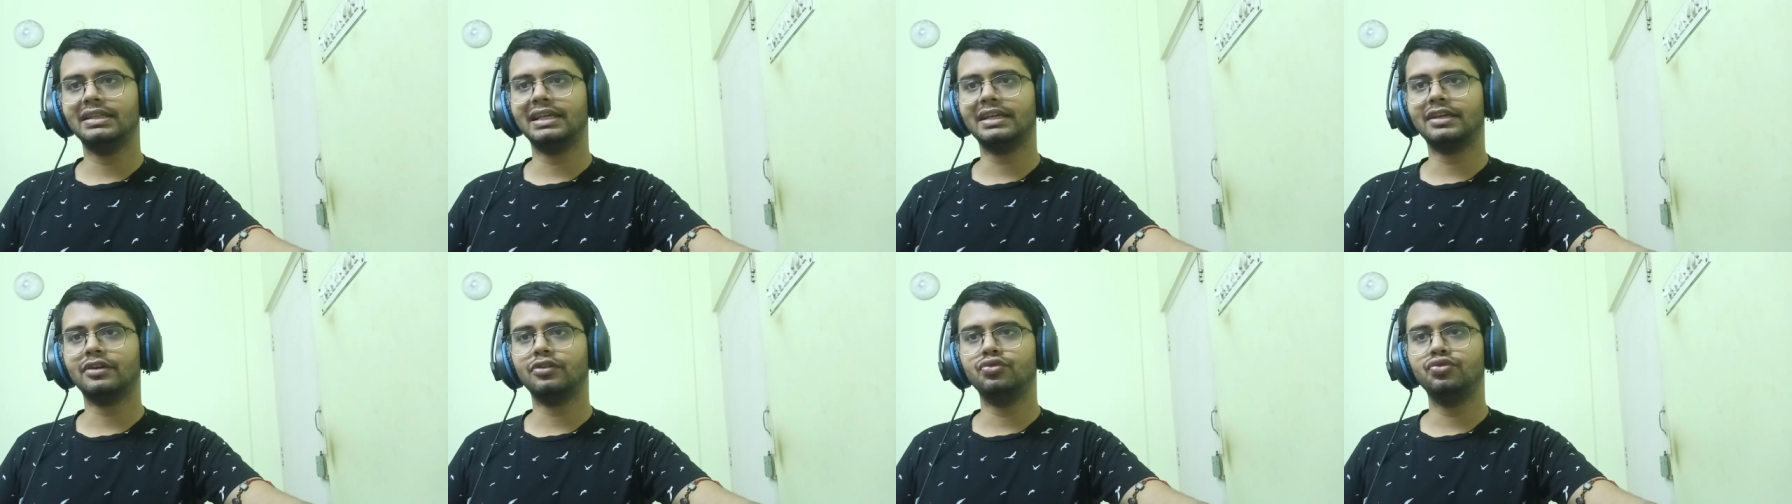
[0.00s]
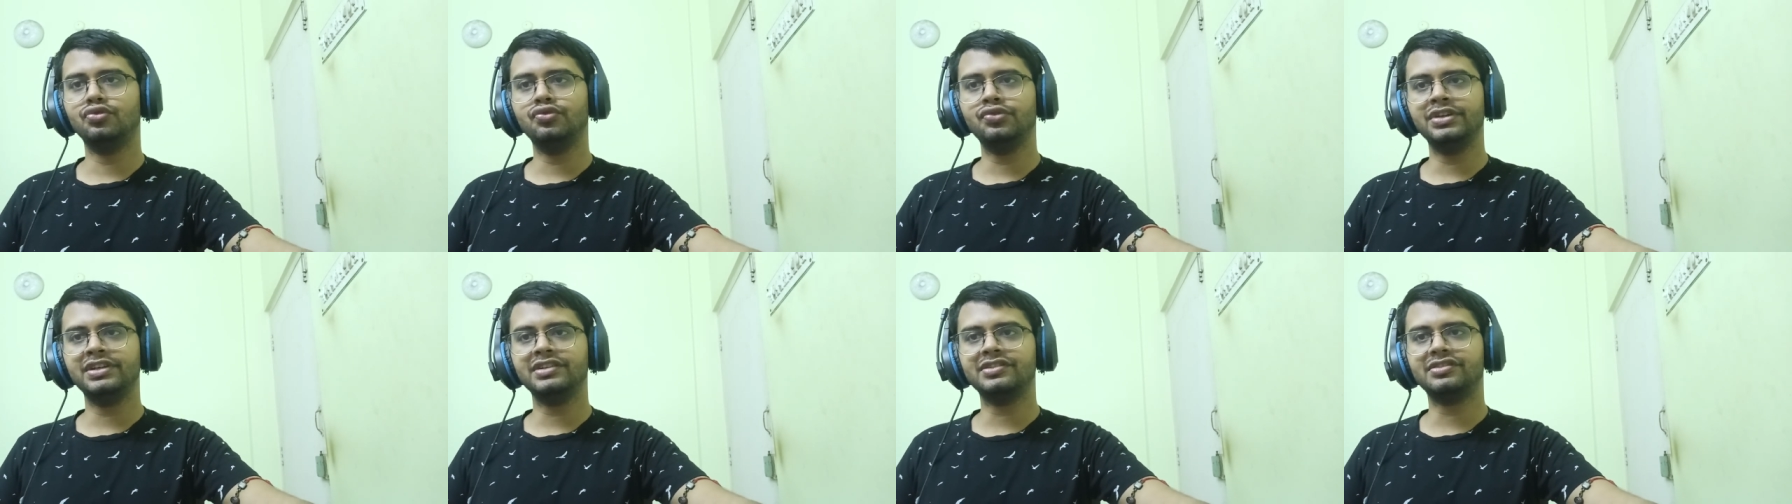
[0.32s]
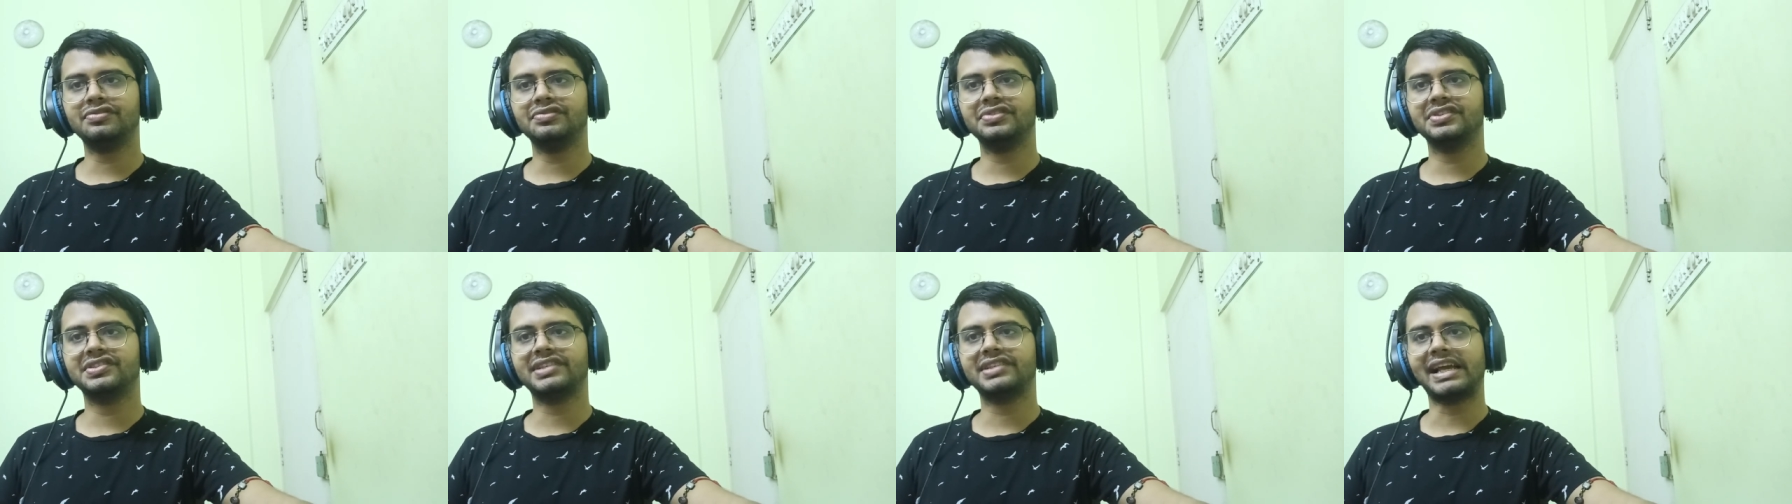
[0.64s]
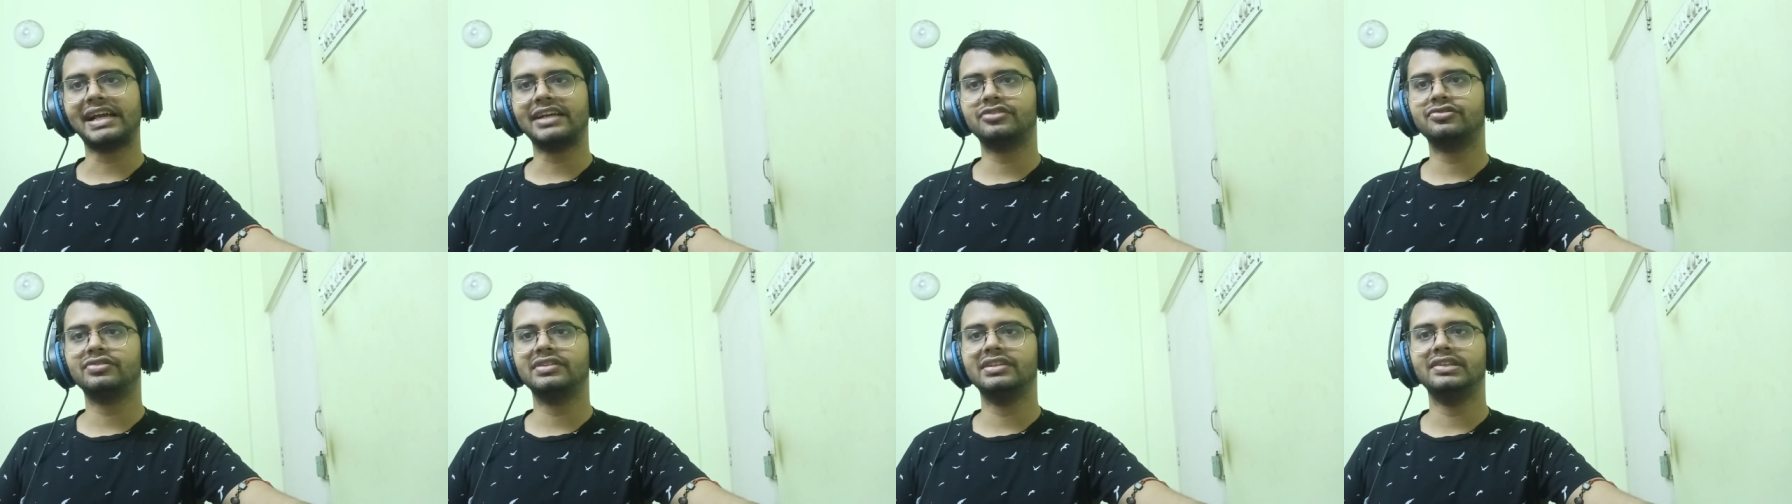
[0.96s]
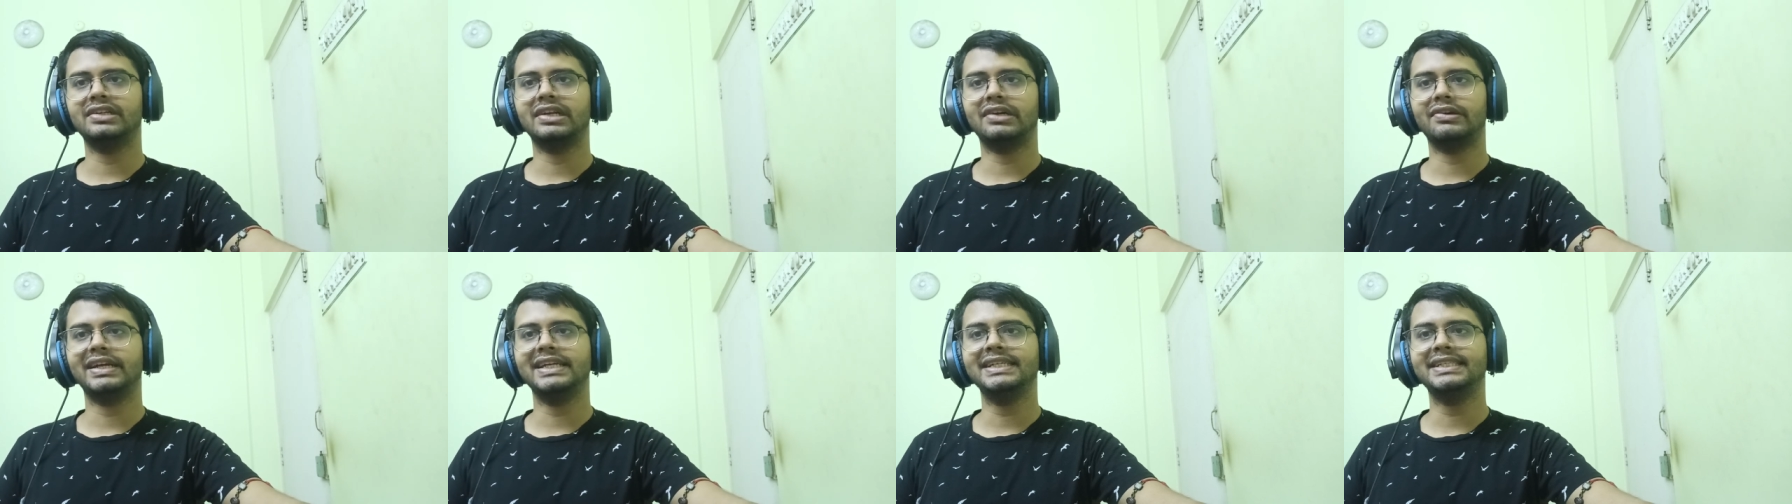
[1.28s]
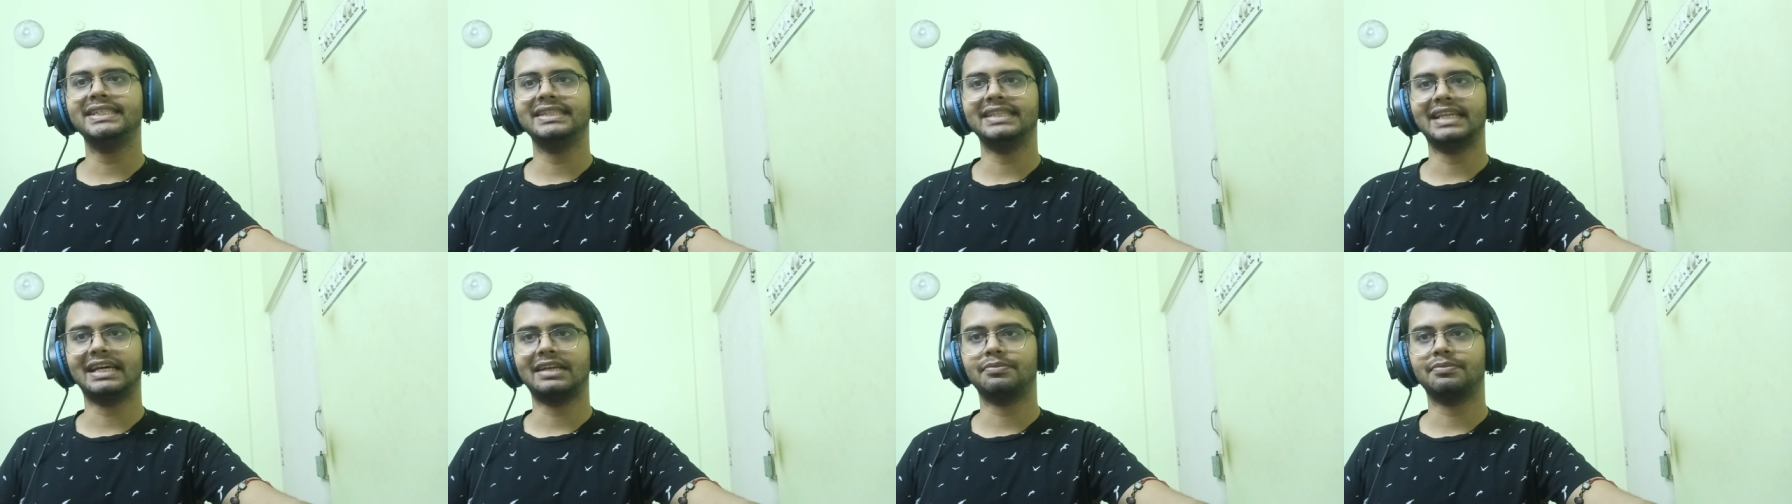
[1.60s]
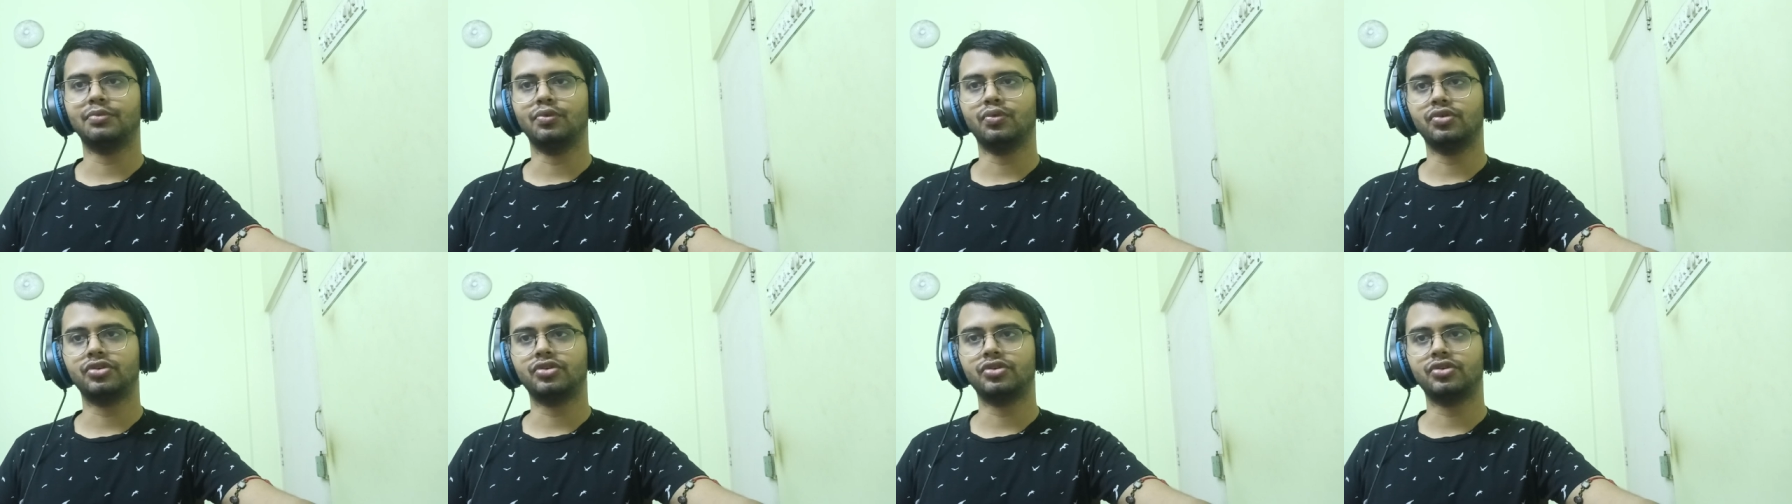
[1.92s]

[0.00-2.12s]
like Rudeus was actually narrating that